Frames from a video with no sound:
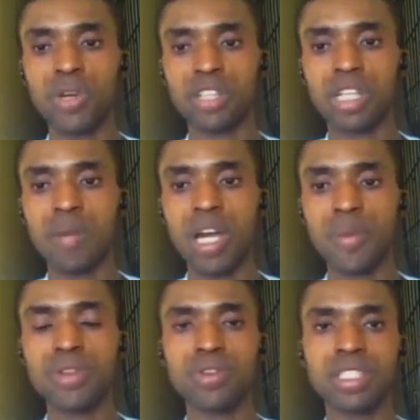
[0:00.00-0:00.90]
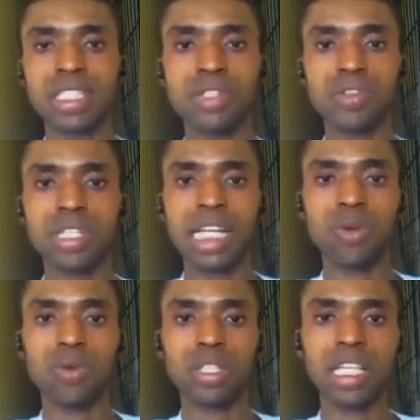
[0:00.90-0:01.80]
So I'll be happy to see you in that
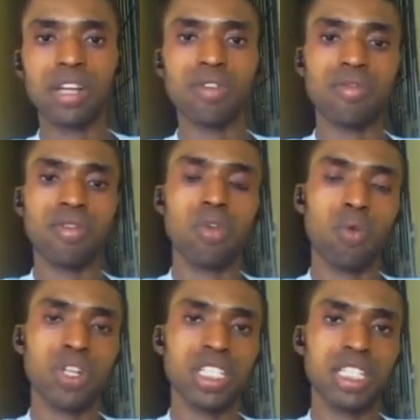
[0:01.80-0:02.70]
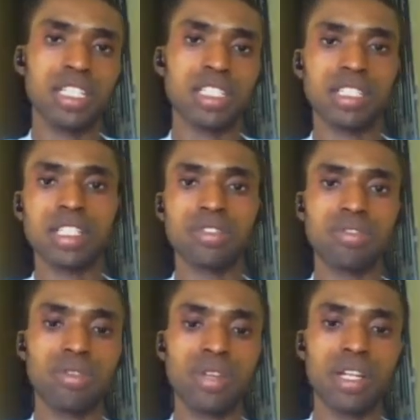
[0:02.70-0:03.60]
one. Thank you for watching this tutorial.